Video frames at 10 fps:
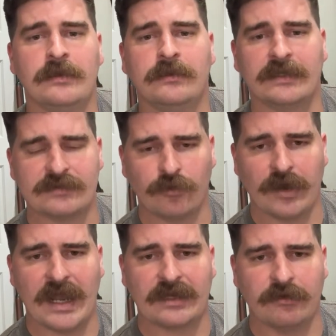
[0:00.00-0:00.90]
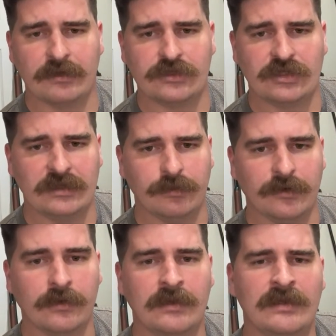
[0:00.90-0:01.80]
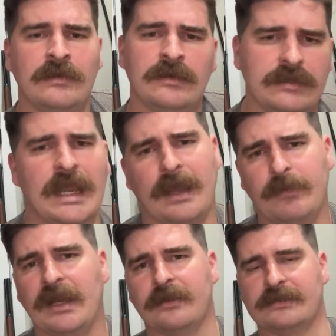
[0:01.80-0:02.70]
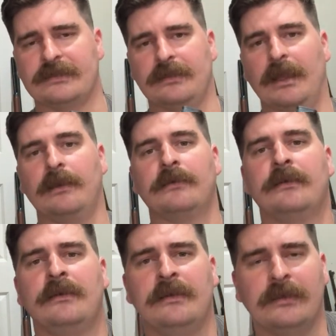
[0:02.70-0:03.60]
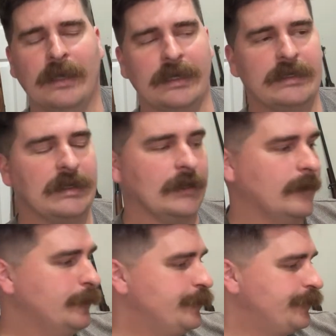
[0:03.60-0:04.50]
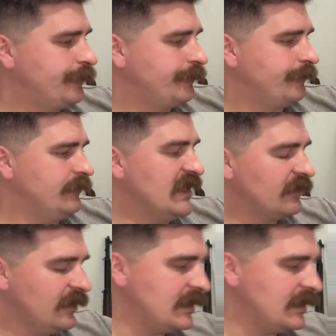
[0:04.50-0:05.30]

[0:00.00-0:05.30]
that's more accurate and cheaper. Yeah, I mean, I could see that. I nearly